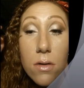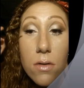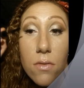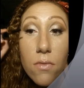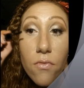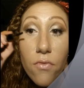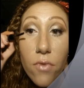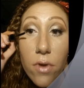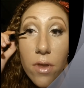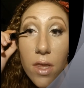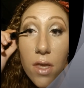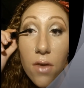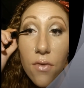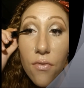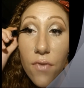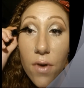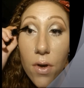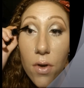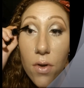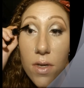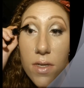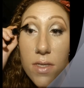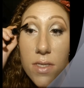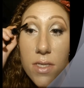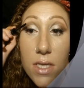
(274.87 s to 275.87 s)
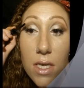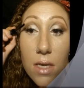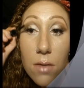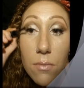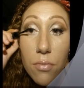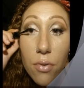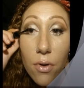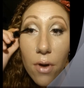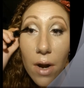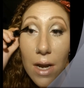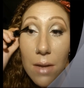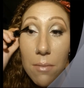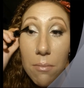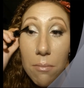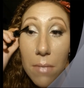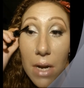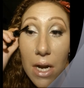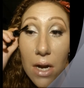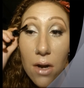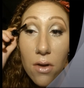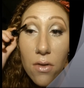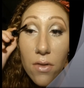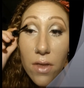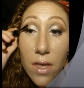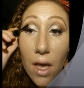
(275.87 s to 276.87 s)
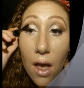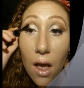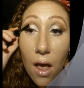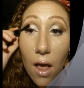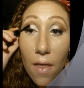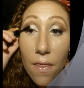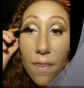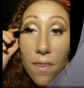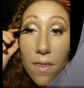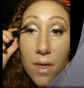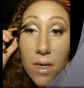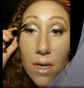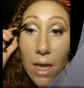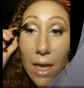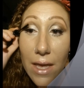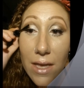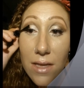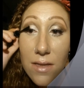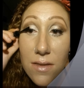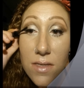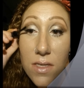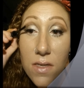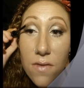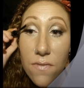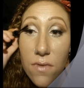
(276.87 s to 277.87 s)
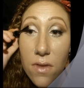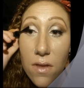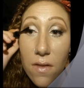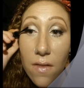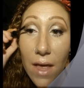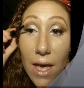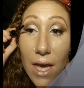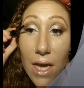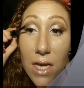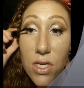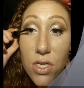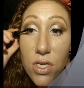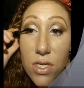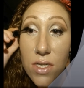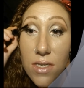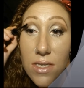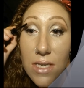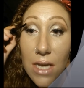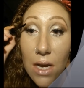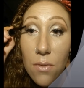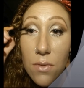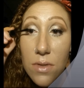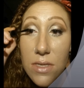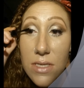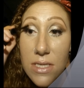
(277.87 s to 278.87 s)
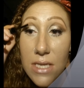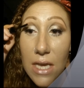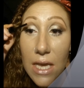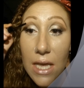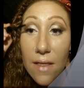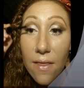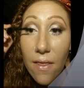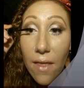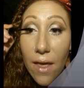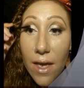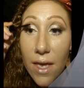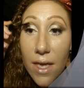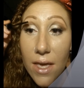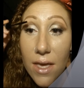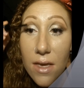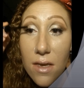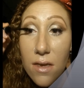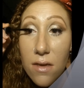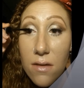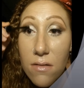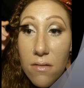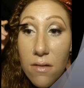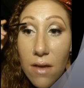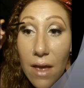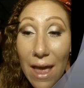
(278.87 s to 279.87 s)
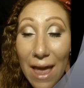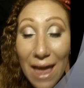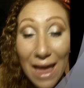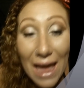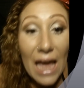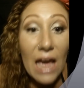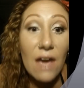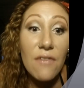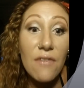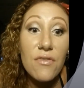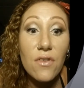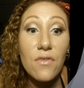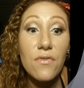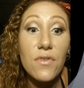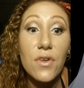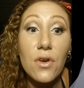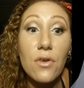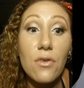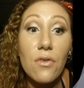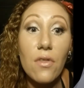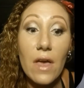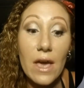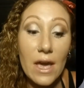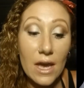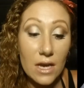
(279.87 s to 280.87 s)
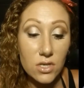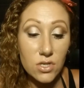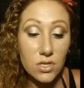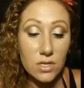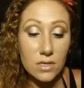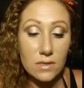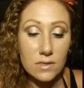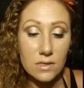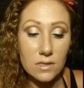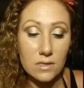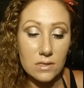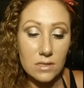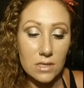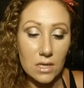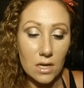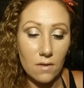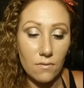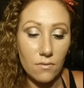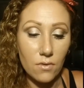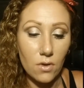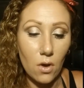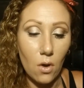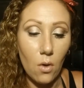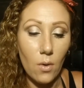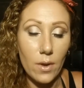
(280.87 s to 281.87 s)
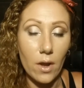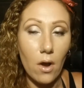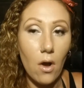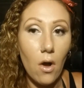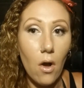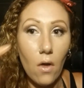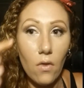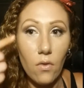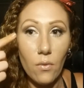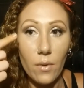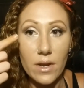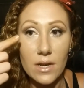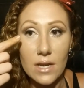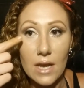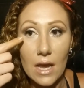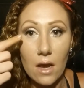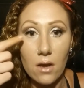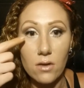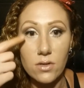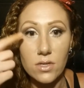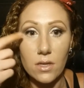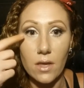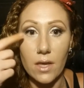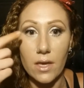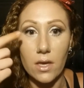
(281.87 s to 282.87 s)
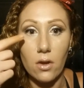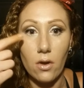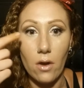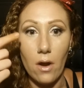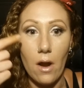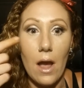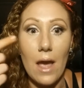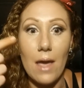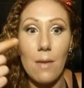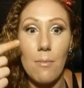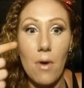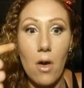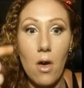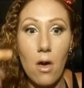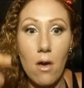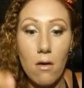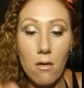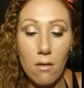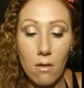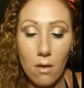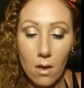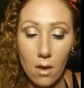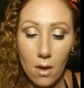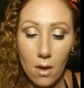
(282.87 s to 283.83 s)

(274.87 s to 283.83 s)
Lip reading: Really focusing primarily on the ends of the lashes. I would say like half of your lashes instead of going all the way down to like your eyeball.